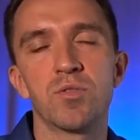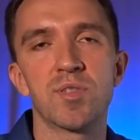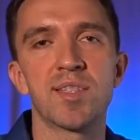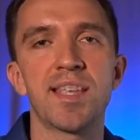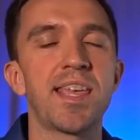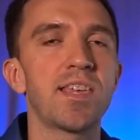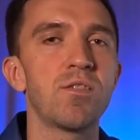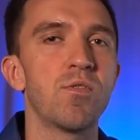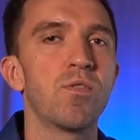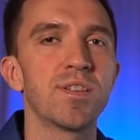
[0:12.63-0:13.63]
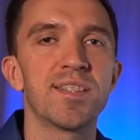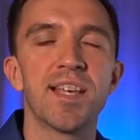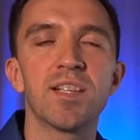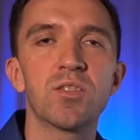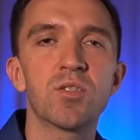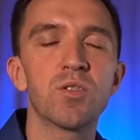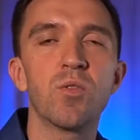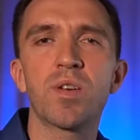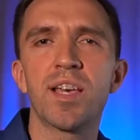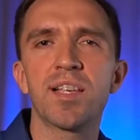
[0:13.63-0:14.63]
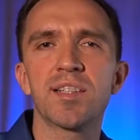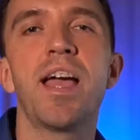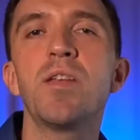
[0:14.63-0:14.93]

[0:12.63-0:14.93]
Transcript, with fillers: to stake your Tezos tokens.